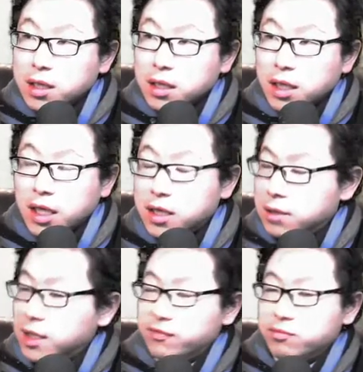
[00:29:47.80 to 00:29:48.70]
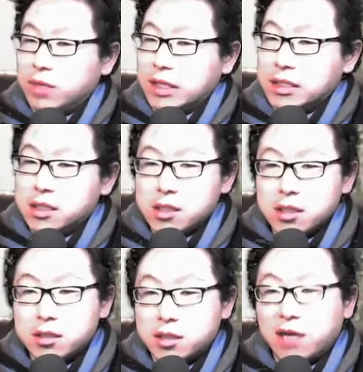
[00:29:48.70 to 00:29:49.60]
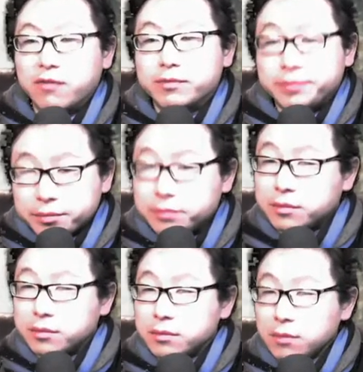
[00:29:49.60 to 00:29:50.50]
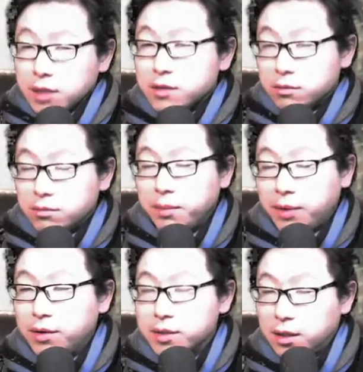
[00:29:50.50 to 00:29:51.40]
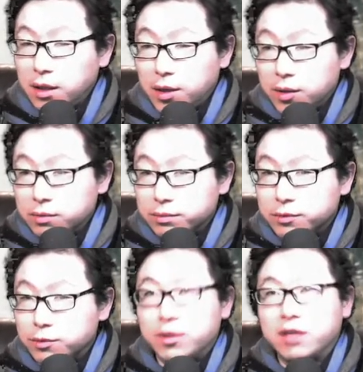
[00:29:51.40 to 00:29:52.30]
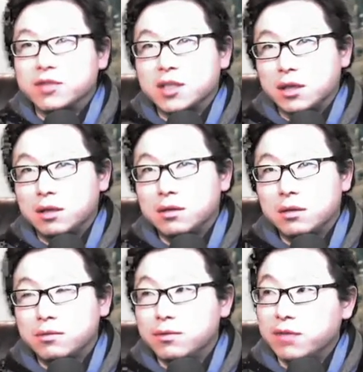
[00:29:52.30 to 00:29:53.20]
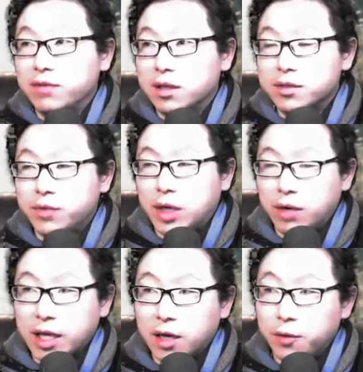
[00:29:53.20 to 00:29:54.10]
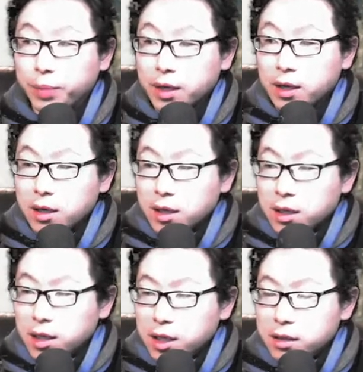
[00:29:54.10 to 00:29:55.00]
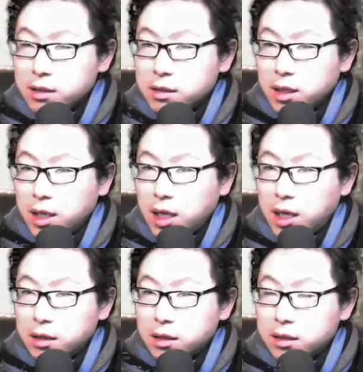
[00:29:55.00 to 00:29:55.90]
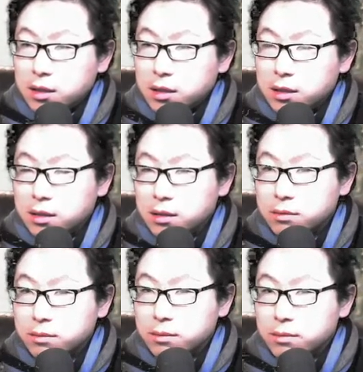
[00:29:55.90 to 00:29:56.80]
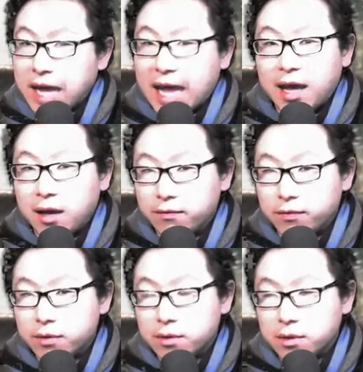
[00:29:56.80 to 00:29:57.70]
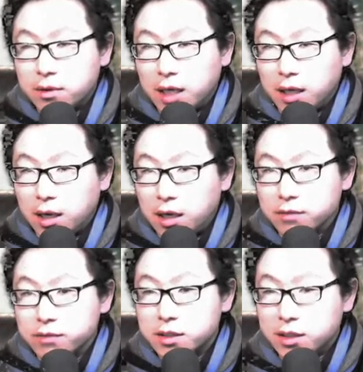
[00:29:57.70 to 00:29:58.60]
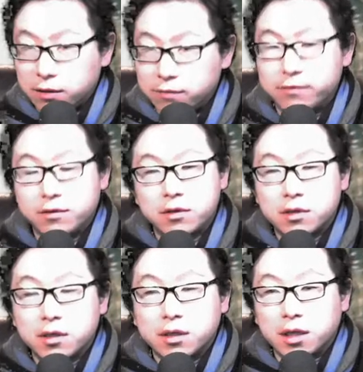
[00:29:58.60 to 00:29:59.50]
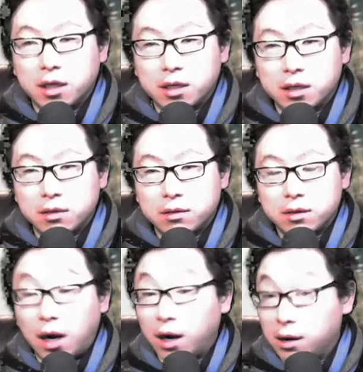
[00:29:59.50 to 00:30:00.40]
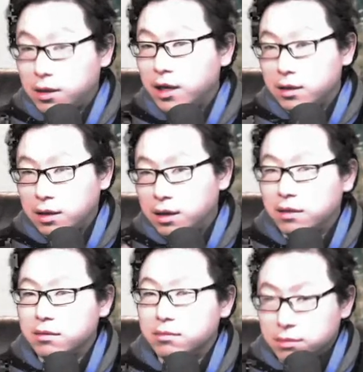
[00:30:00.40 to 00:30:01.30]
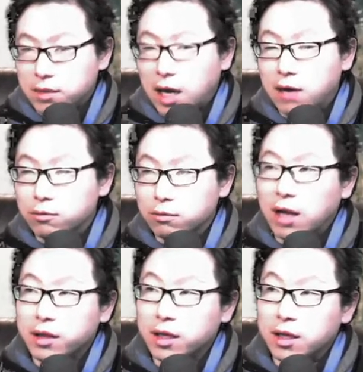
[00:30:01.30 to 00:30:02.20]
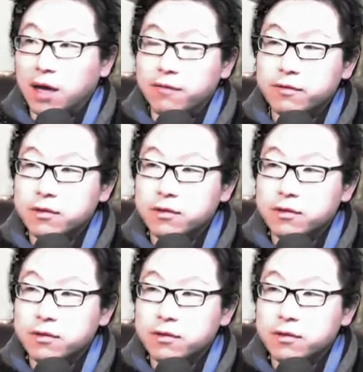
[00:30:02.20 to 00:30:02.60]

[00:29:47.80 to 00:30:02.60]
they didn't have much stuff. So my parents-in-law, who live in Israel right now, they did not have a lot of stuff. They are not wealthy enough,